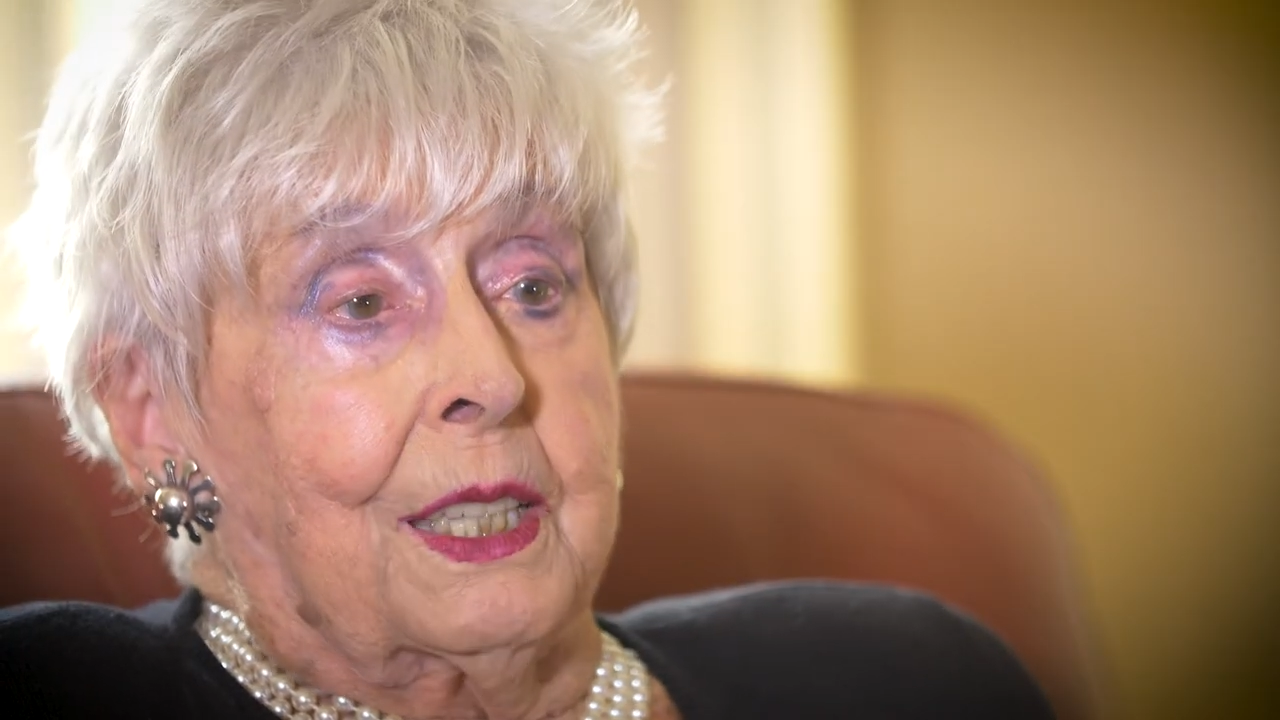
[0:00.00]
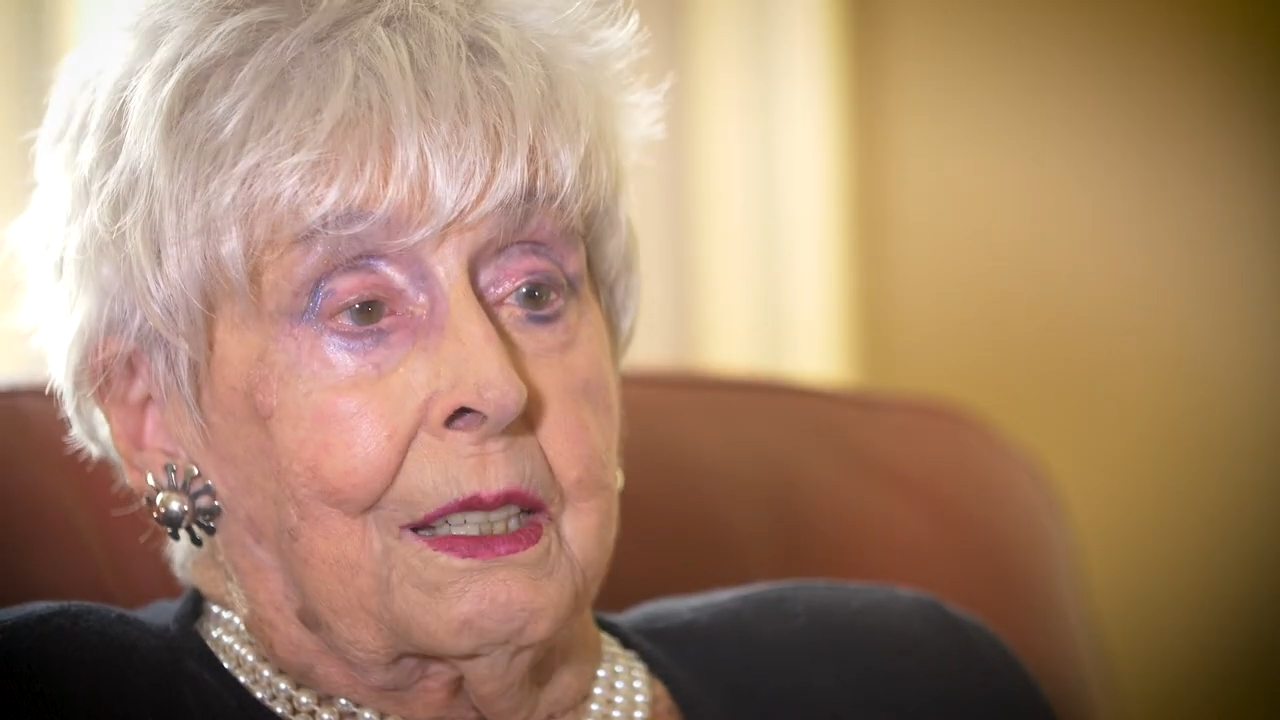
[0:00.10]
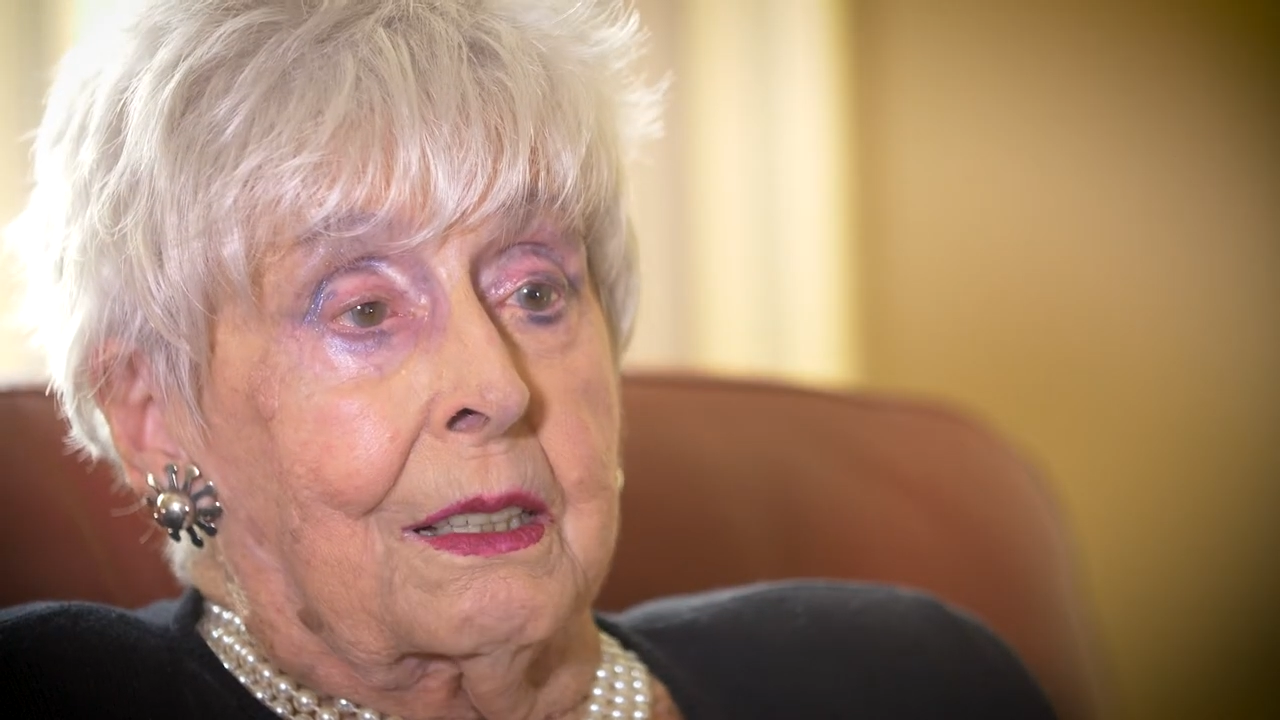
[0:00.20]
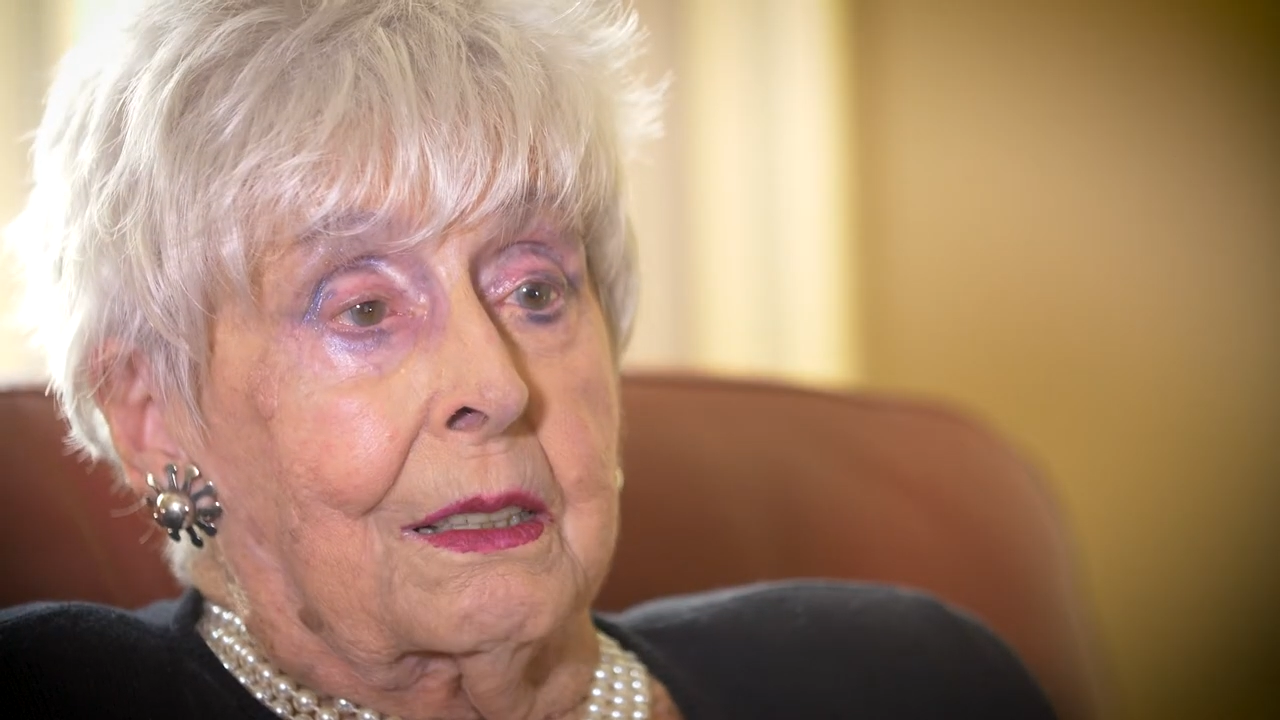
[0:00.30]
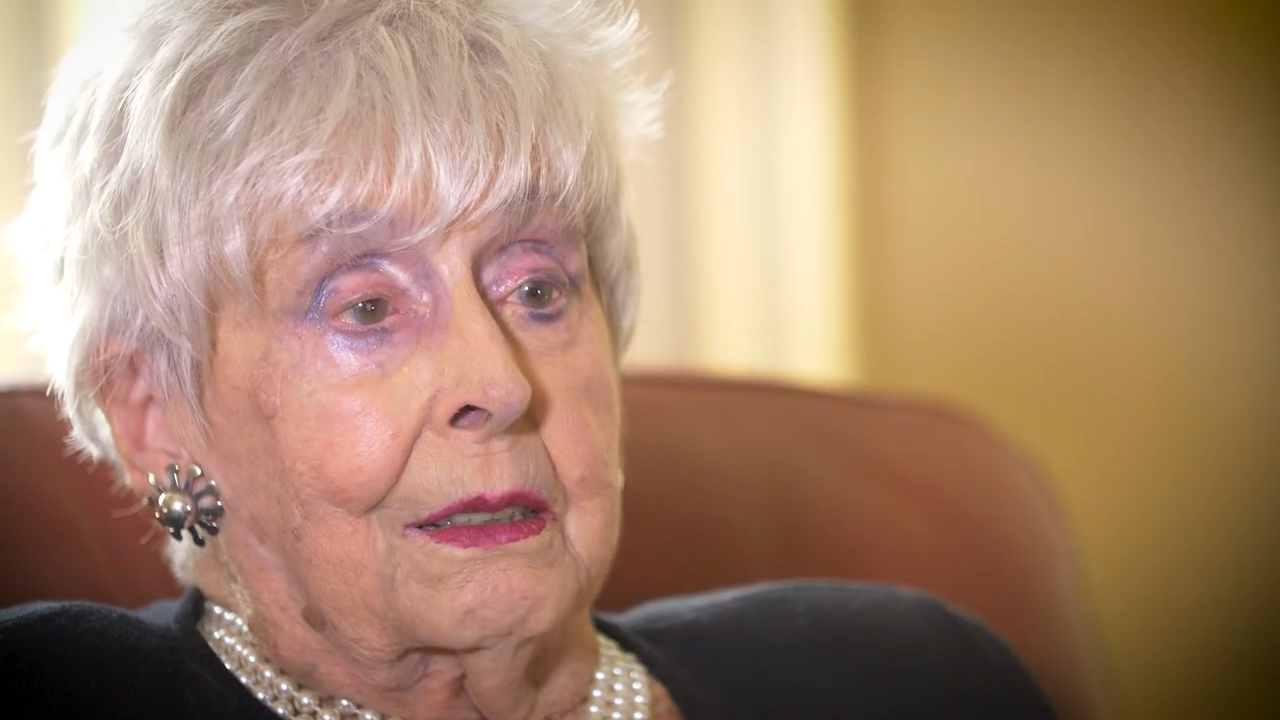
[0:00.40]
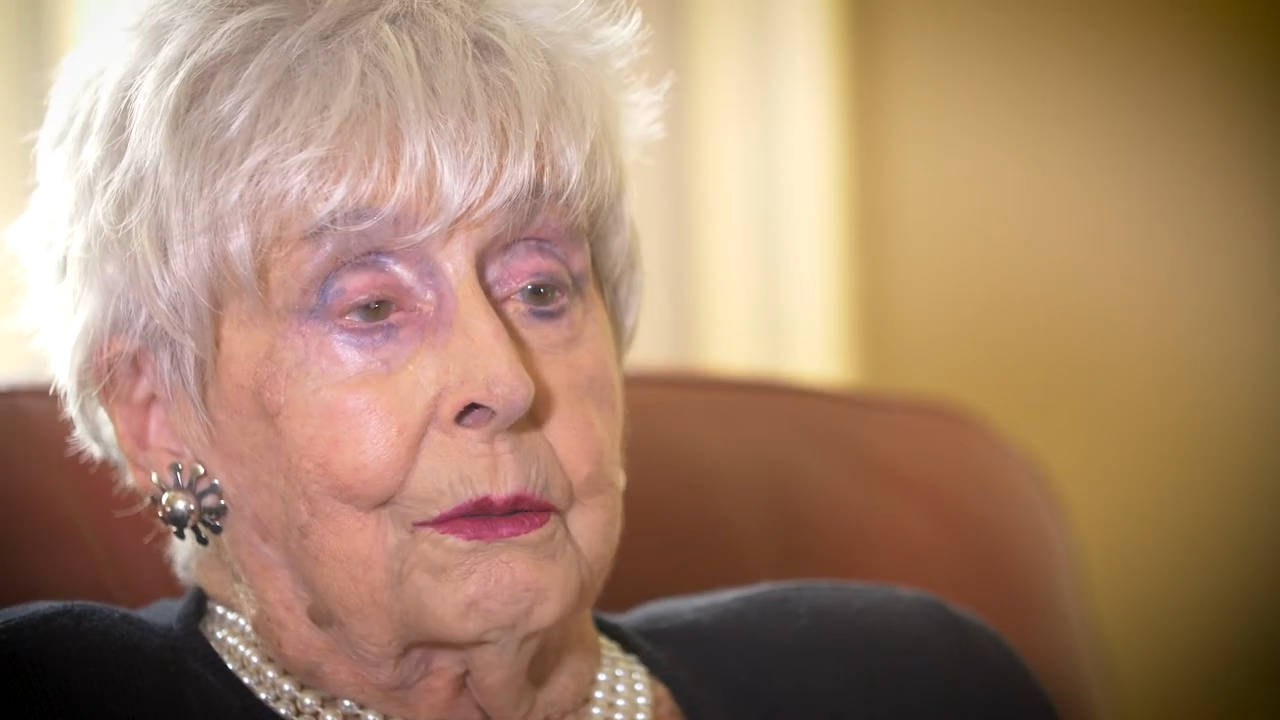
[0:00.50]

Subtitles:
there,